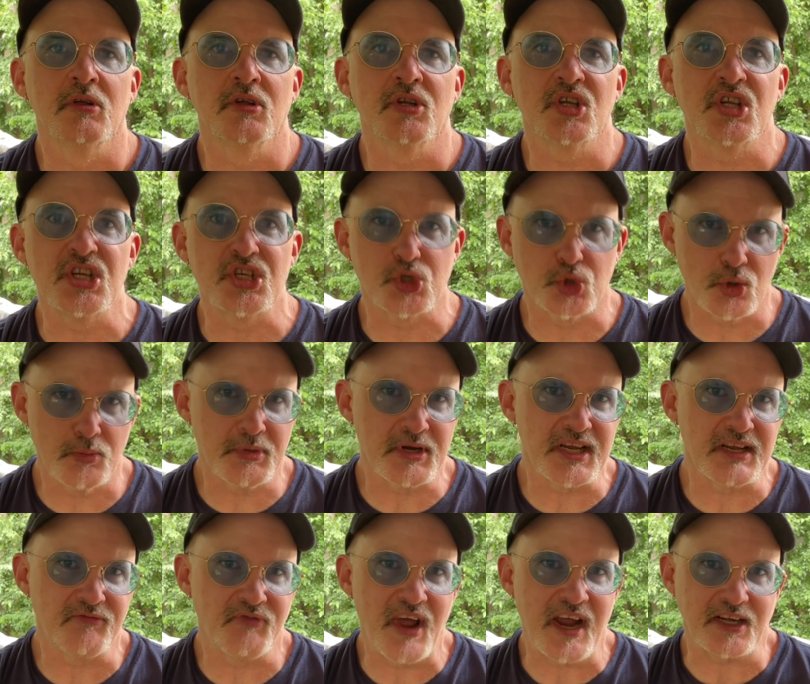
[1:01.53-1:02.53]

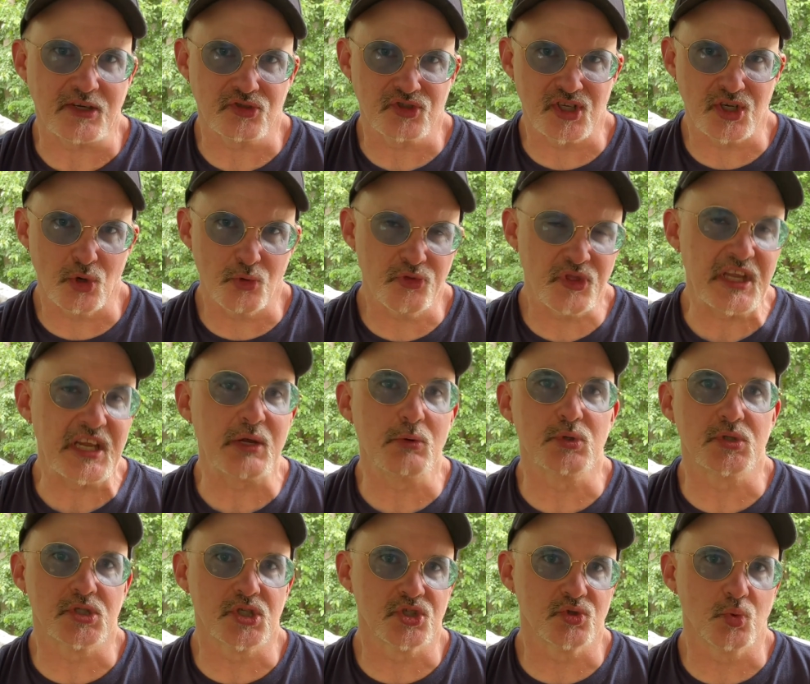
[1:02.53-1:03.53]
contributing factors. I don't think it was
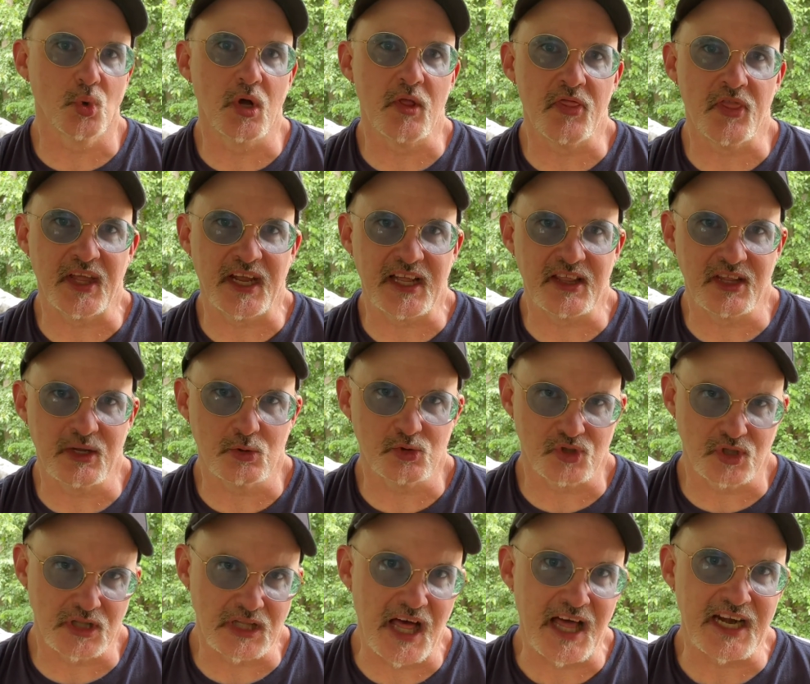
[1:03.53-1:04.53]
just one thing. I think it was a
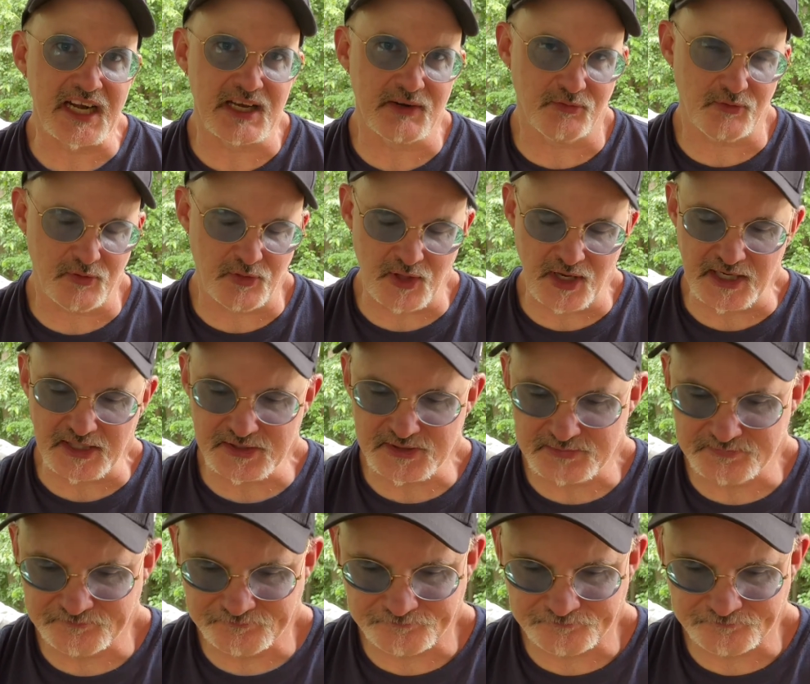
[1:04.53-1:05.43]
lot of different things.